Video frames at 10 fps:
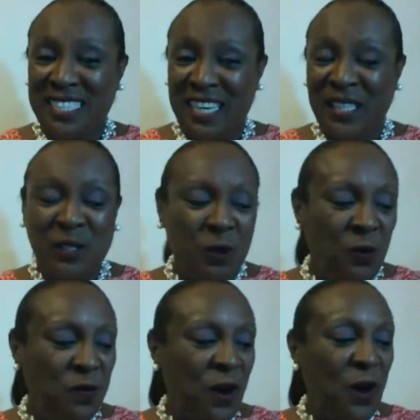far with
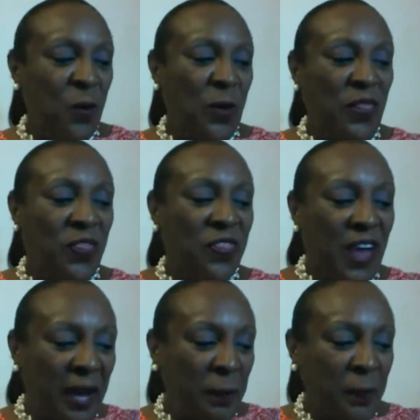that part
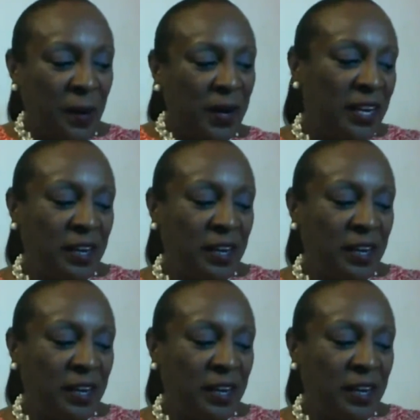of